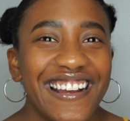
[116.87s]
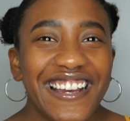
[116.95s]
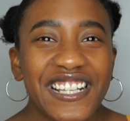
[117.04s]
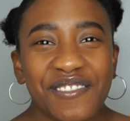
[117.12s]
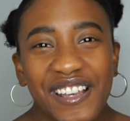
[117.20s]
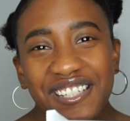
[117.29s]

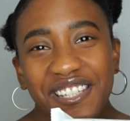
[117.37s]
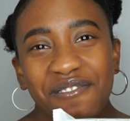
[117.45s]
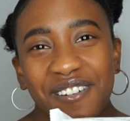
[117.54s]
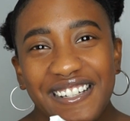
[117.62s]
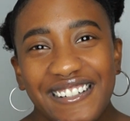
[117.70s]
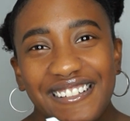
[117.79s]
especially
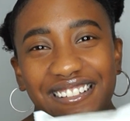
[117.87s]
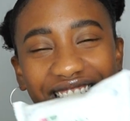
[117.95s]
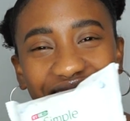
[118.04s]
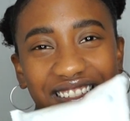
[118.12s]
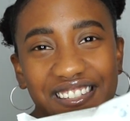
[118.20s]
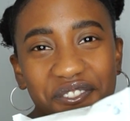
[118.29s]
when
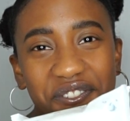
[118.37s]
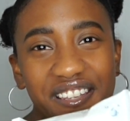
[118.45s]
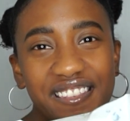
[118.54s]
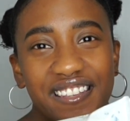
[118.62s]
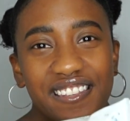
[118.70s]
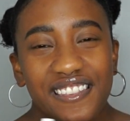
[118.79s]

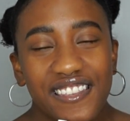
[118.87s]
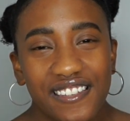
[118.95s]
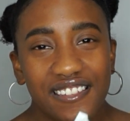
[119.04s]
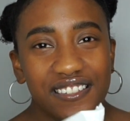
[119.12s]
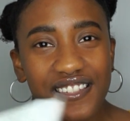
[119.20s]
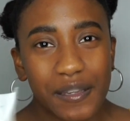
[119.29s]
using
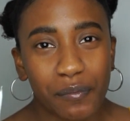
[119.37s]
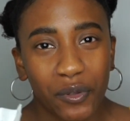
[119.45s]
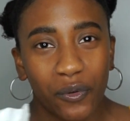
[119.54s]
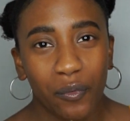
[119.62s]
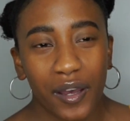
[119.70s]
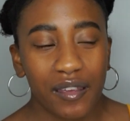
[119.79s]
the
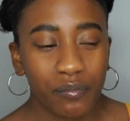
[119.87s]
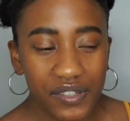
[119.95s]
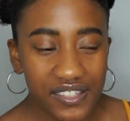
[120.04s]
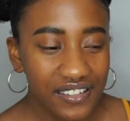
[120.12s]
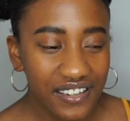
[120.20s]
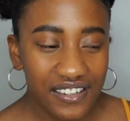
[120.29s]
simple
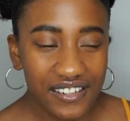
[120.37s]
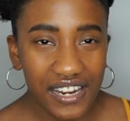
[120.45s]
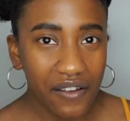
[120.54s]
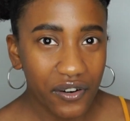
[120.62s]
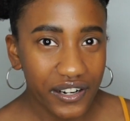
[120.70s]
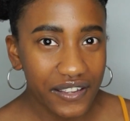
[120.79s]
wipes
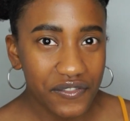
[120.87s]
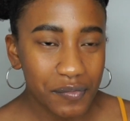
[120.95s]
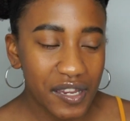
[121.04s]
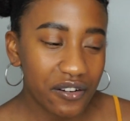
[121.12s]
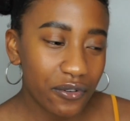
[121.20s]
never gives me a